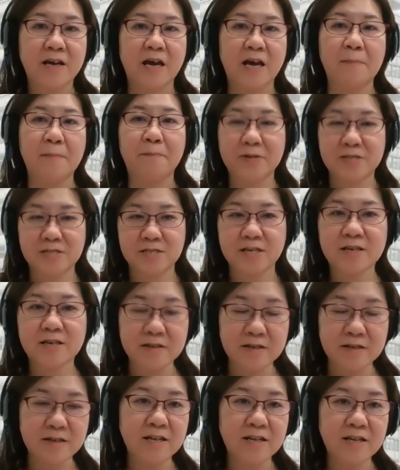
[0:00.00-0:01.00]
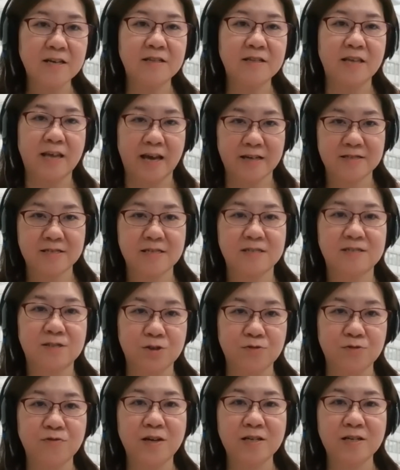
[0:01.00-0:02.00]
and particularly the assets
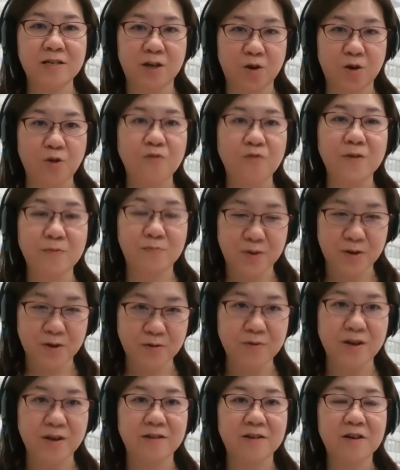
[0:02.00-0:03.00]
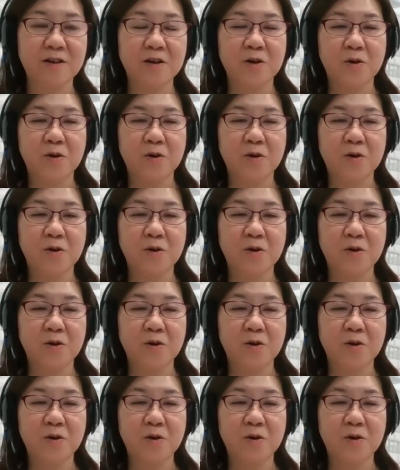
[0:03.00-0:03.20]
during the COVID period.